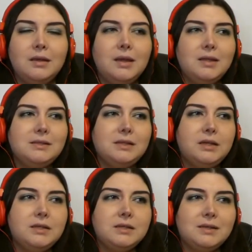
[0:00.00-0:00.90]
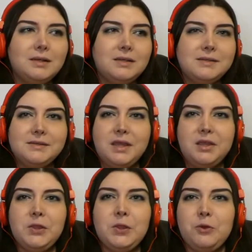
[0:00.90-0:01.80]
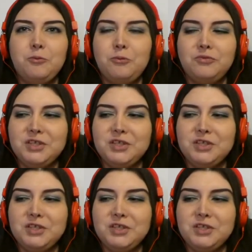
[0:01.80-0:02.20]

It's like seeing them